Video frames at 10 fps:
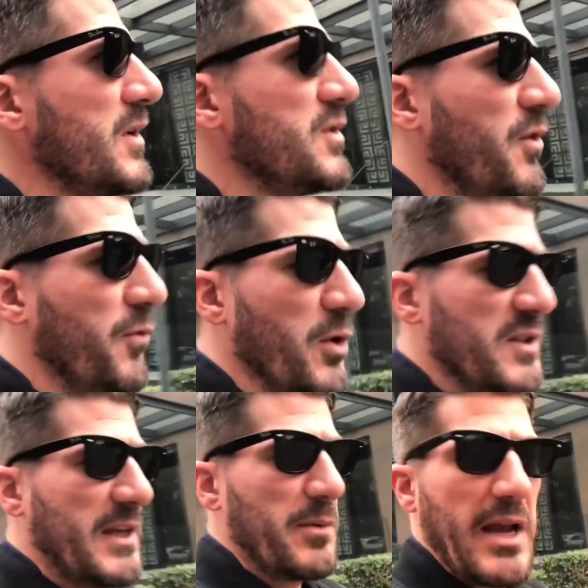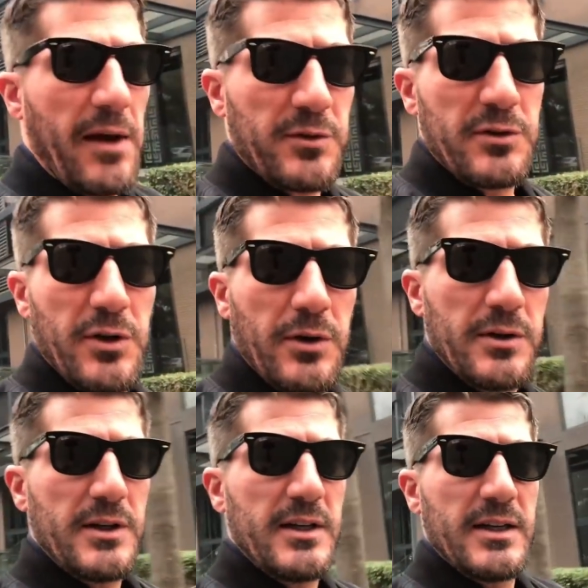So first thing we have to do
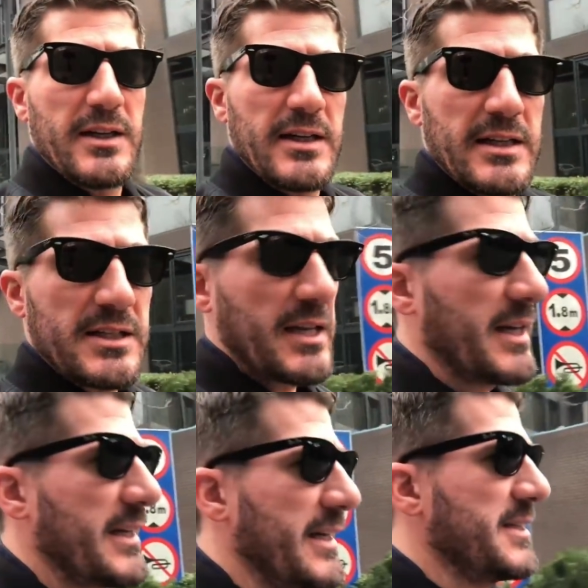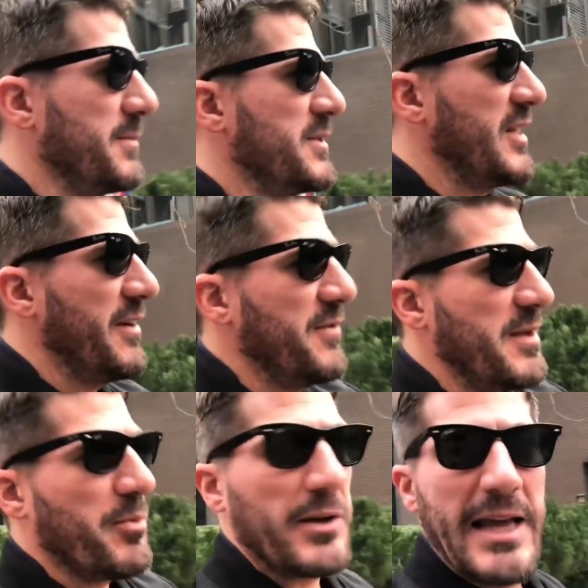is get some
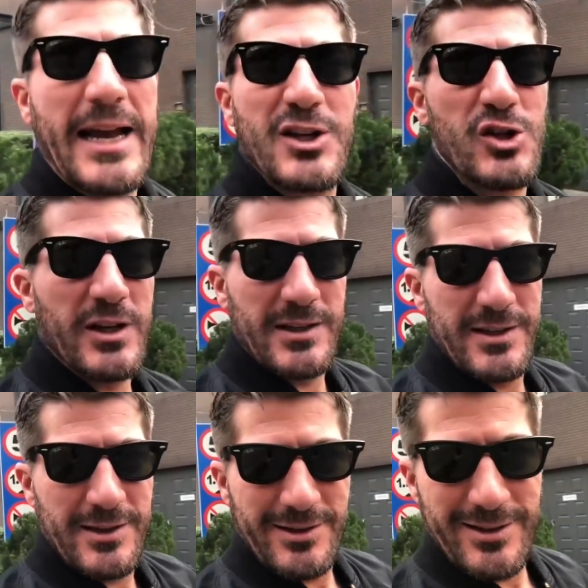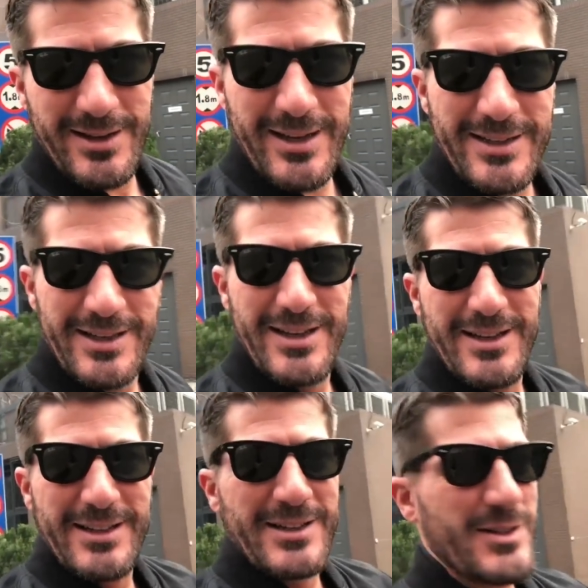safety protection, okay?
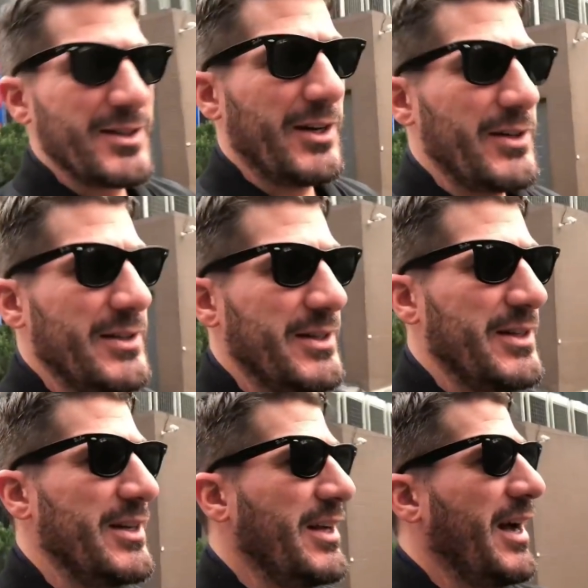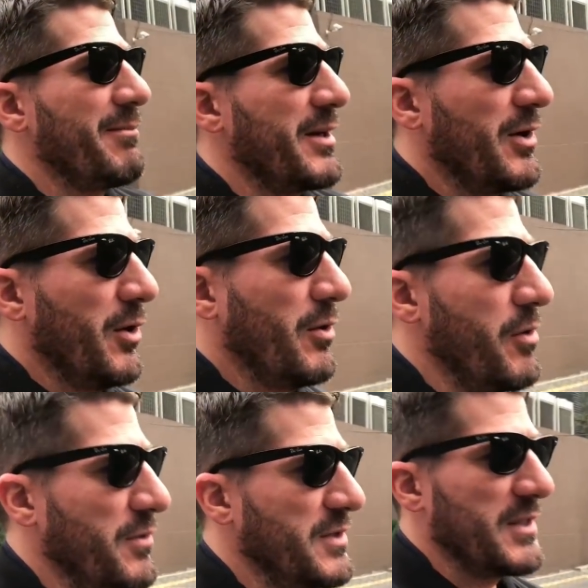So I'm gonna go
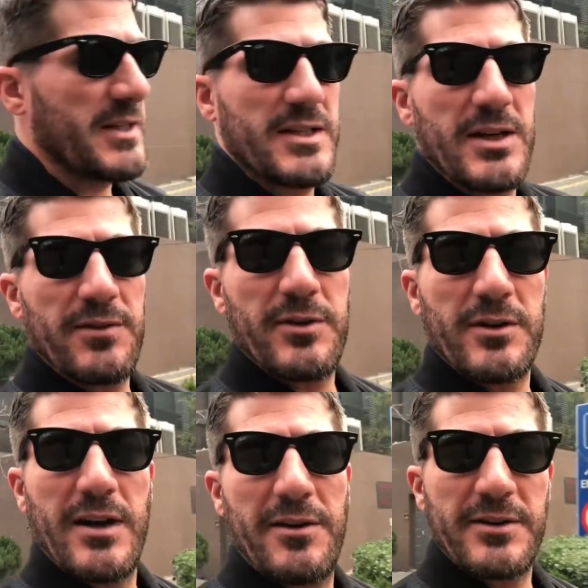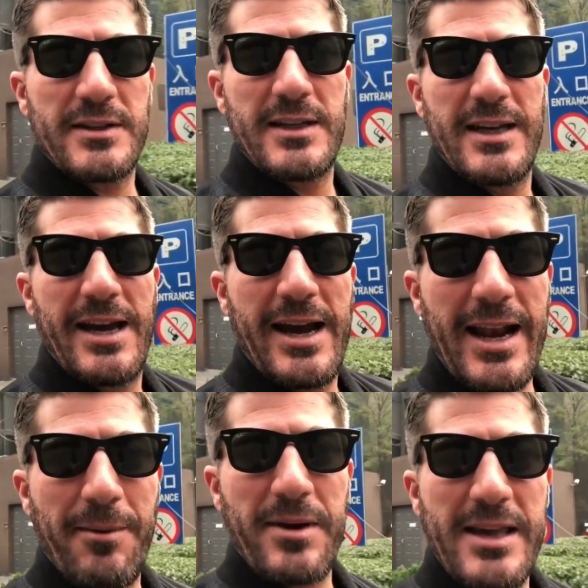over to the 7-Eleven and
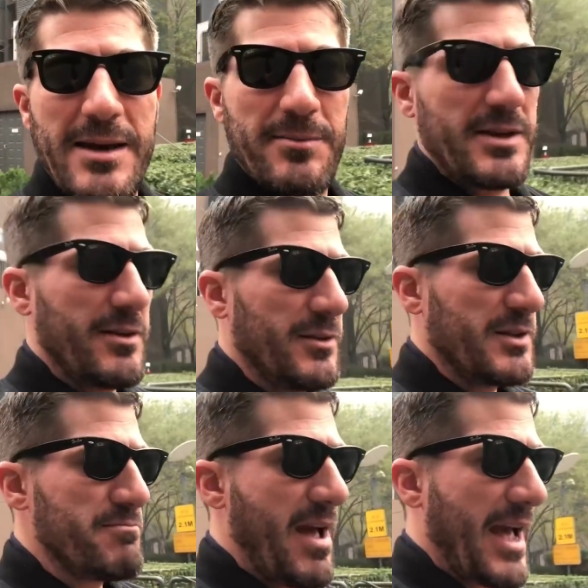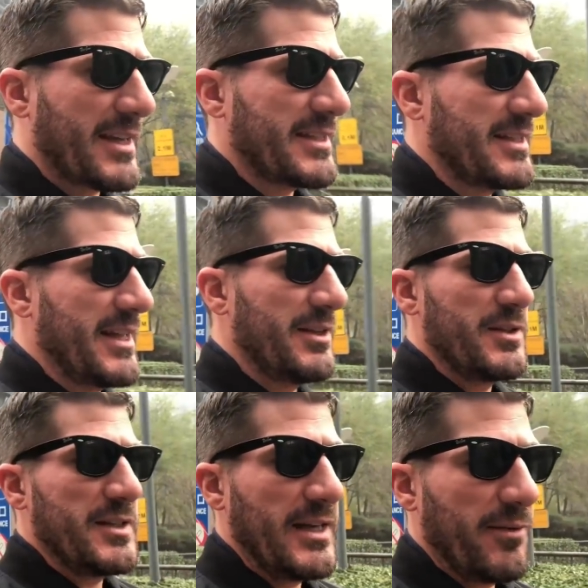I'm gonna get me those masks that you
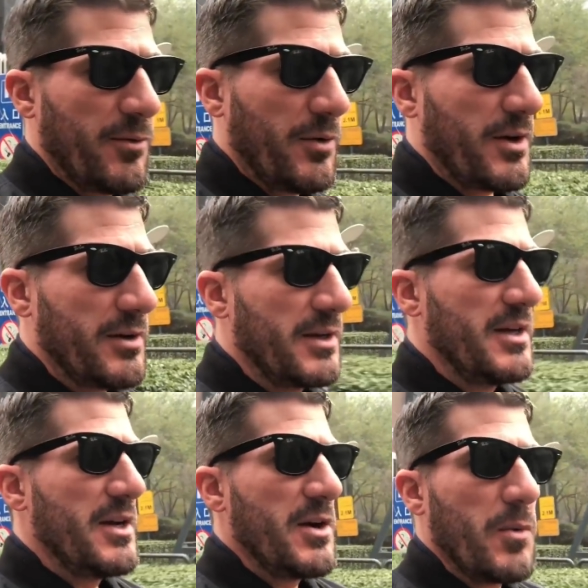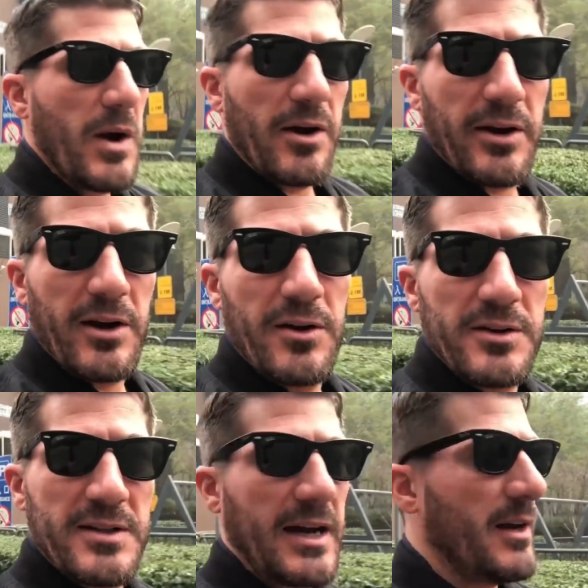see everyone wearing all the
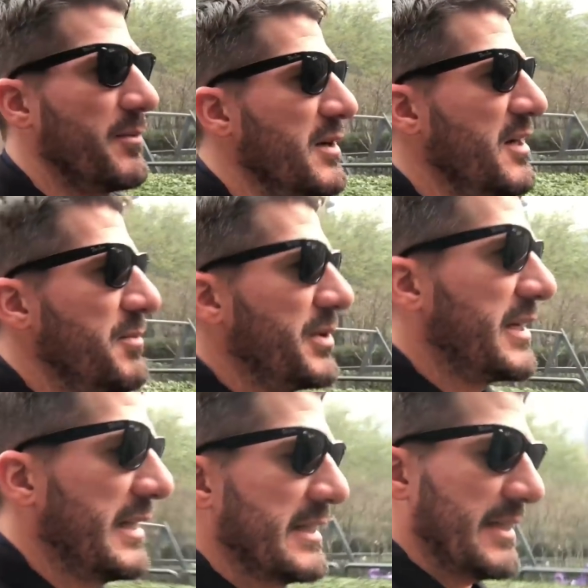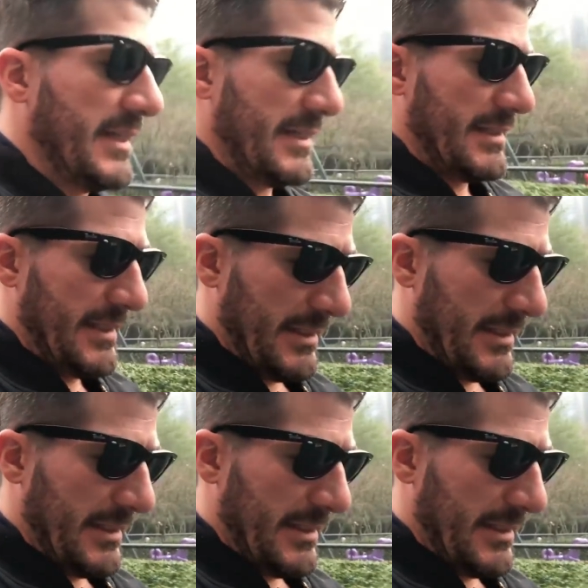time because, well,